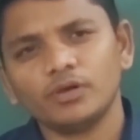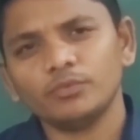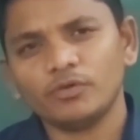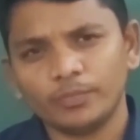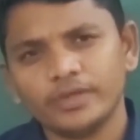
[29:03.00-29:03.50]
from
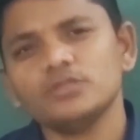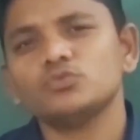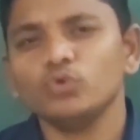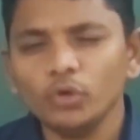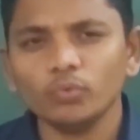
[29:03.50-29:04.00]
your parents
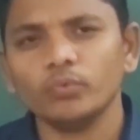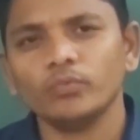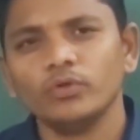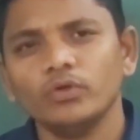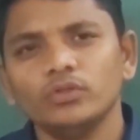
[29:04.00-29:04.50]
to you.
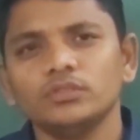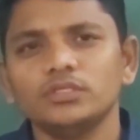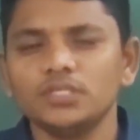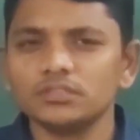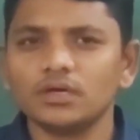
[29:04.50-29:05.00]

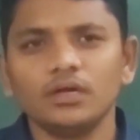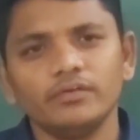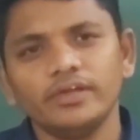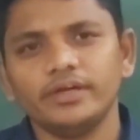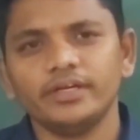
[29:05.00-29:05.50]
This is called
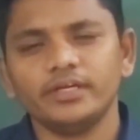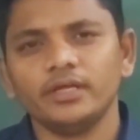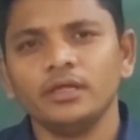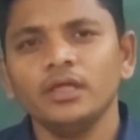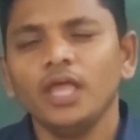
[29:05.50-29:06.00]

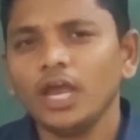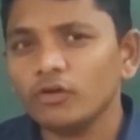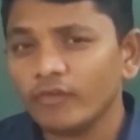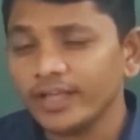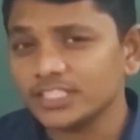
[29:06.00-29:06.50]
heredity.
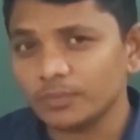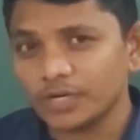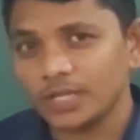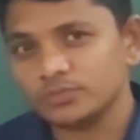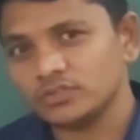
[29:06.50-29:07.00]
And why
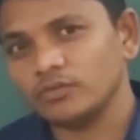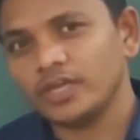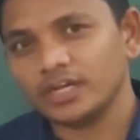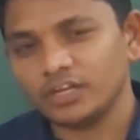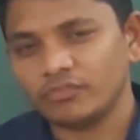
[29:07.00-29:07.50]
sometimes we
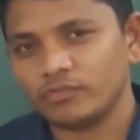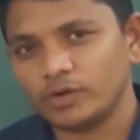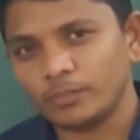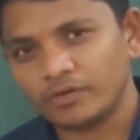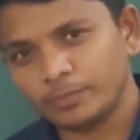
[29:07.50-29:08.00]
are differ
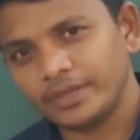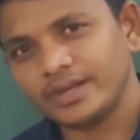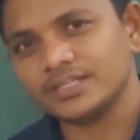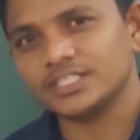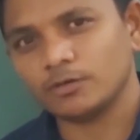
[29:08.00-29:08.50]
from our
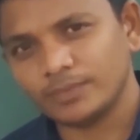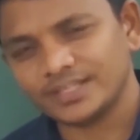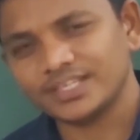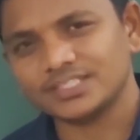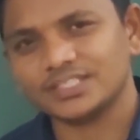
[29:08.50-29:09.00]
parents or
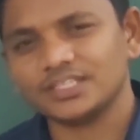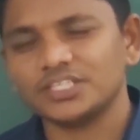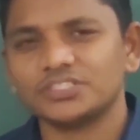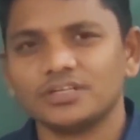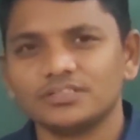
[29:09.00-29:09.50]
brothers or
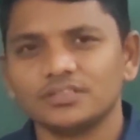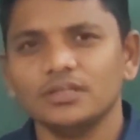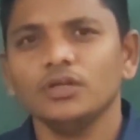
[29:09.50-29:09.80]
sisters?